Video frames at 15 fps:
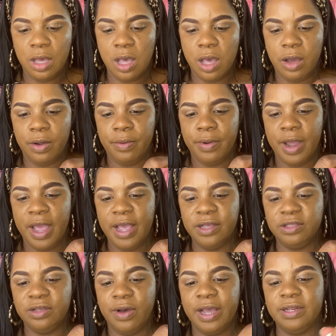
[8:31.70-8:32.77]
All
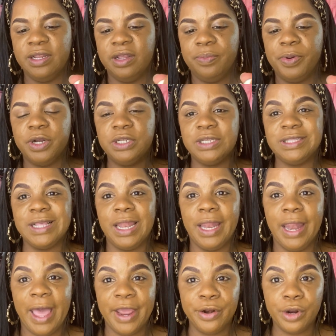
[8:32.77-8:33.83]
right, so I did purchase a
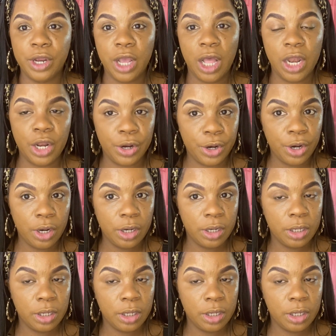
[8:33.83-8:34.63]
lighter color.